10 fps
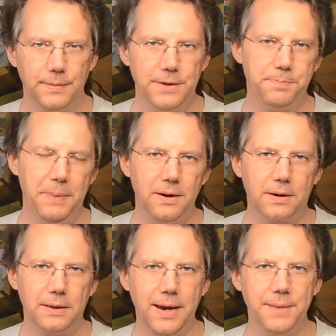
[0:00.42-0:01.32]
This beer
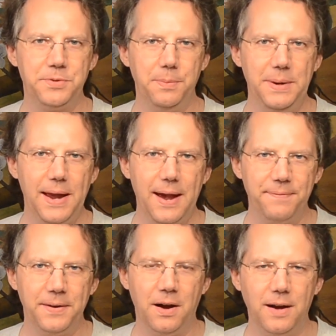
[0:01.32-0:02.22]
claims to be
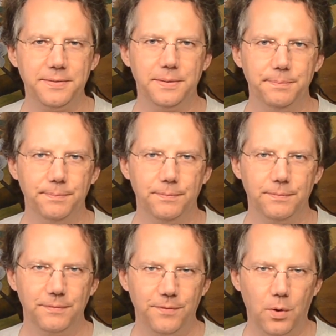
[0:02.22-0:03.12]
effin' awesome.
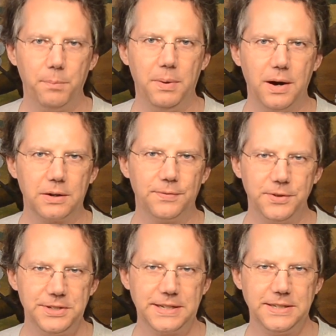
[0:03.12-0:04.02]
$4
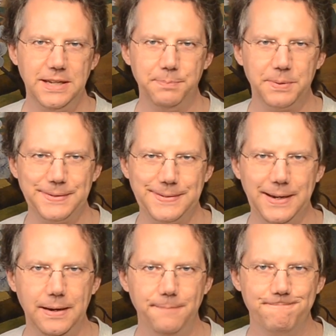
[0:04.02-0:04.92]
for
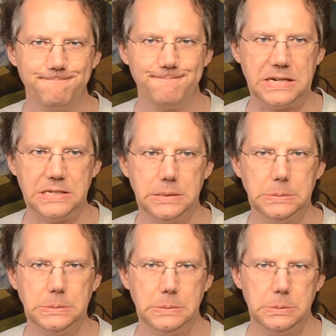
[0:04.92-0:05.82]
16%.
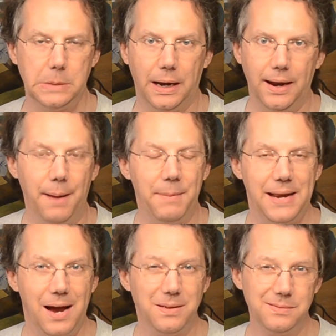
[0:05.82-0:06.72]
I have my
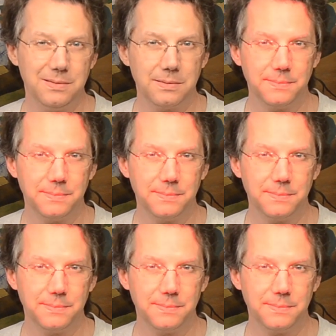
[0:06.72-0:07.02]
doubts.